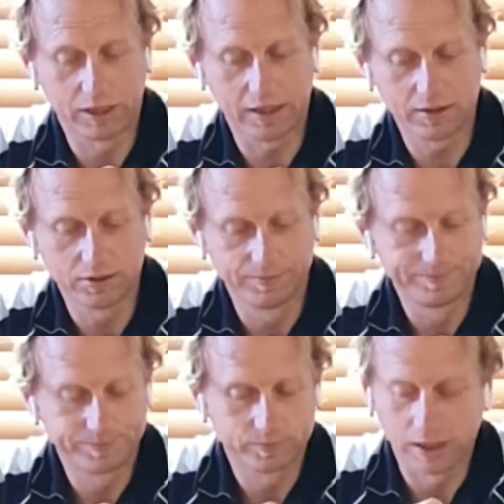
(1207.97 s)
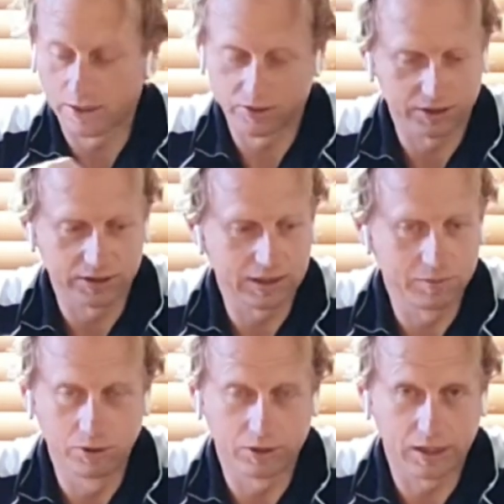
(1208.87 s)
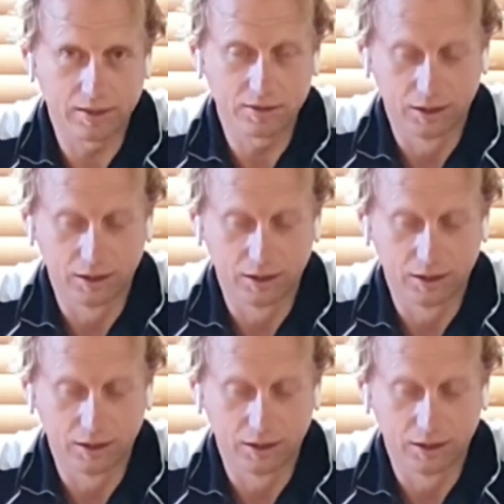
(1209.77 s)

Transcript: cutters or the 16mm cutters.